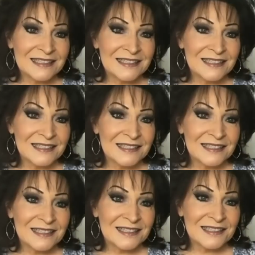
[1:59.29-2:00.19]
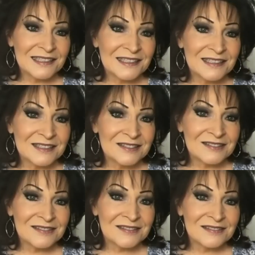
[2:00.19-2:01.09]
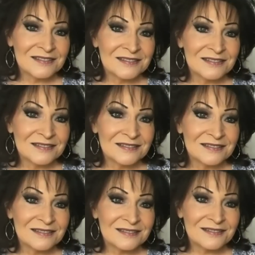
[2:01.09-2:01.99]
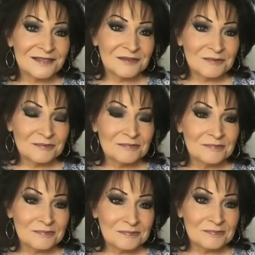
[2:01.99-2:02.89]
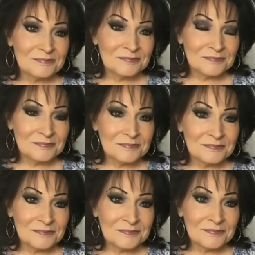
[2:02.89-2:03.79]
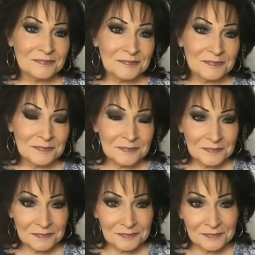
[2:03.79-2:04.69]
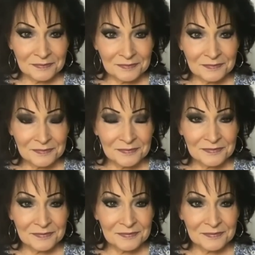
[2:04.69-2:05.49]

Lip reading: [no speech]